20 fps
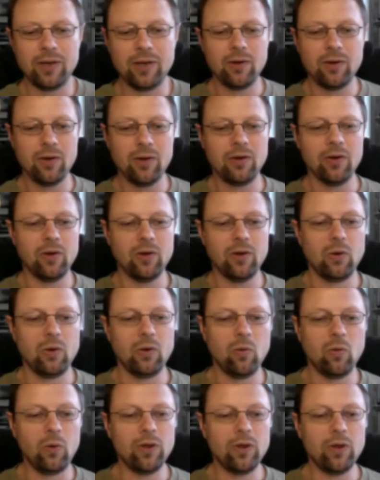But
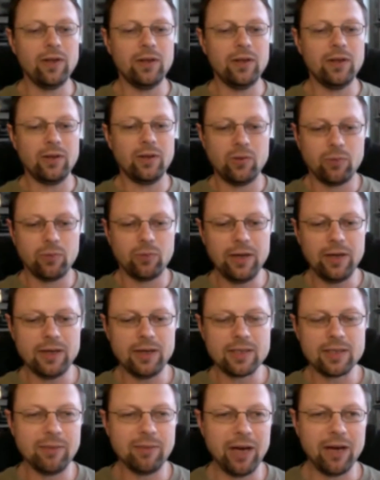what it
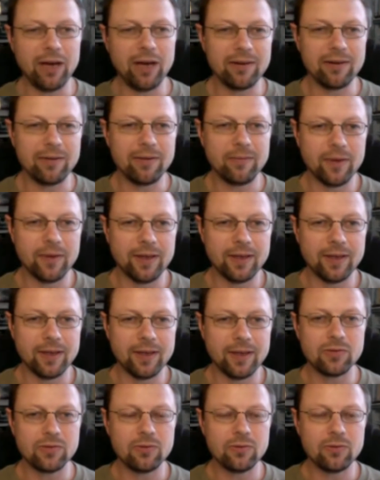really is about,
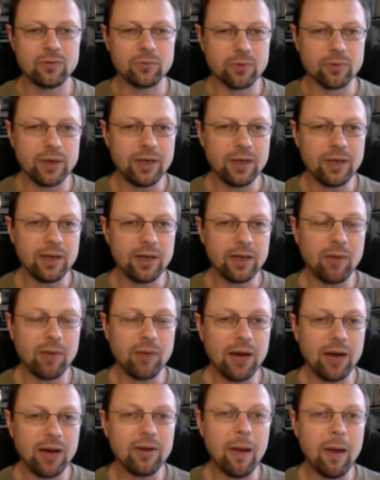it's really
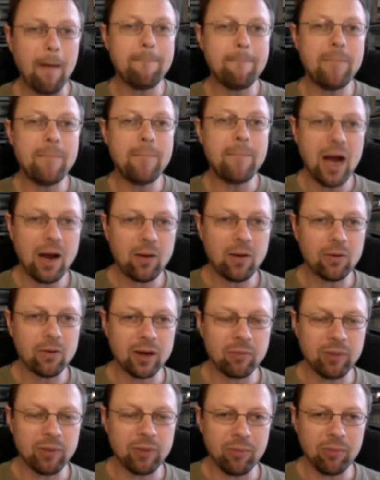about
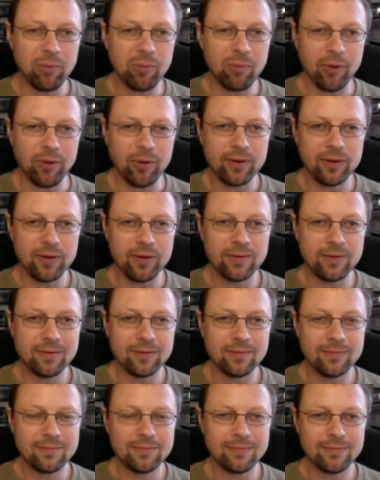empowering people.
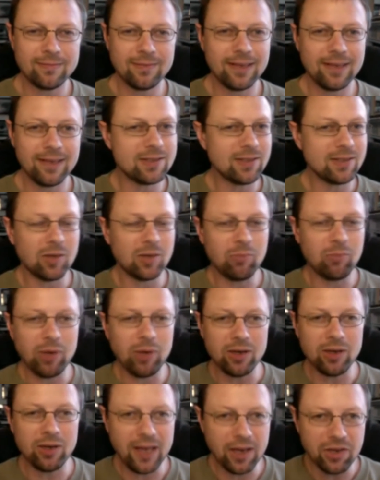It's not
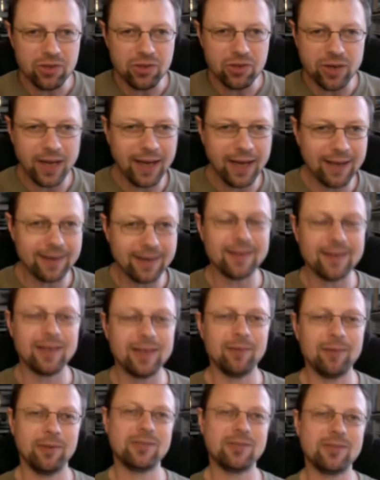about educating
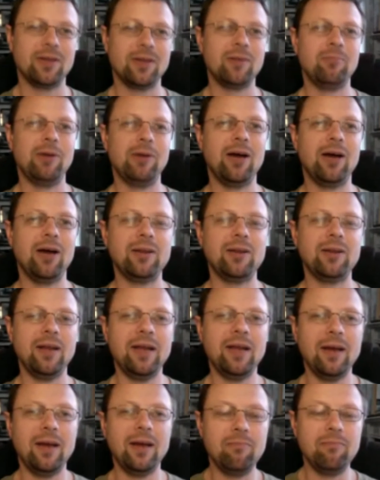them. It's not about
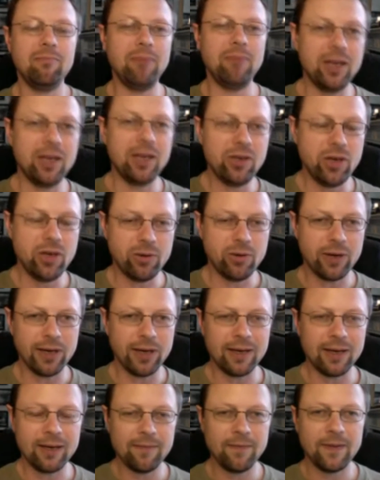
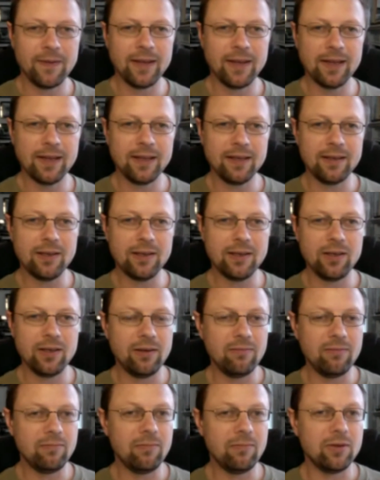mentoring. And
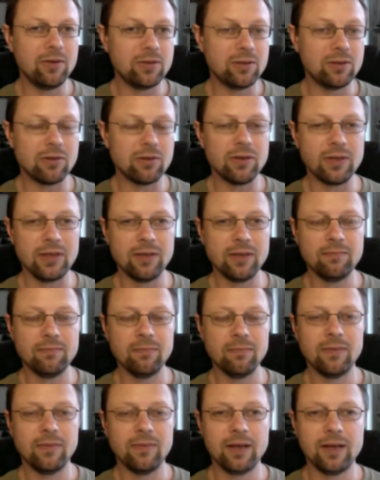certainly
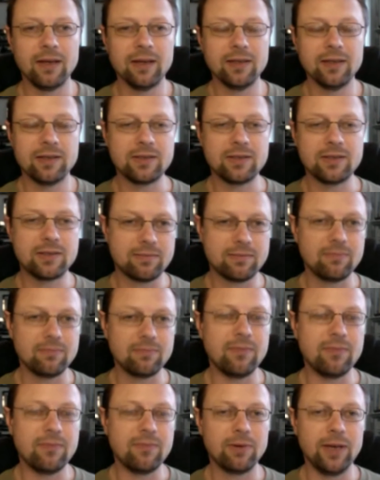it's
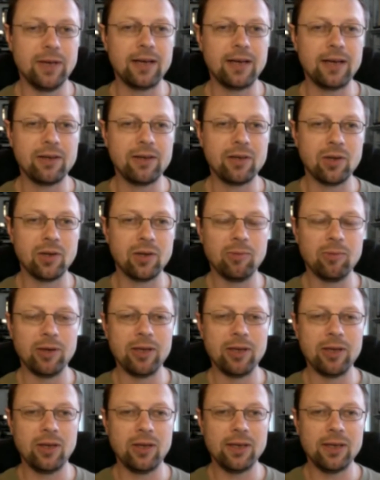related to,
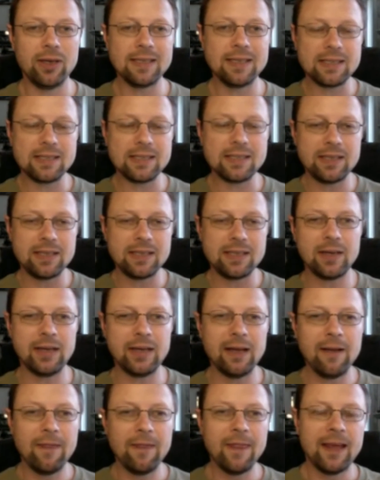but not
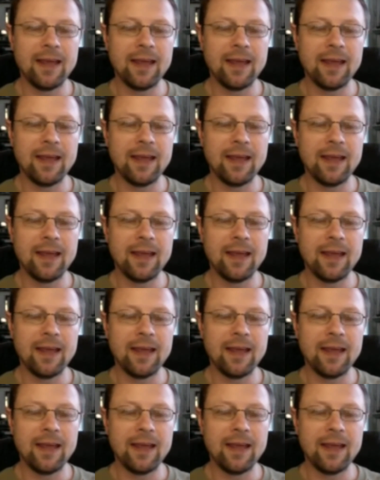necessarily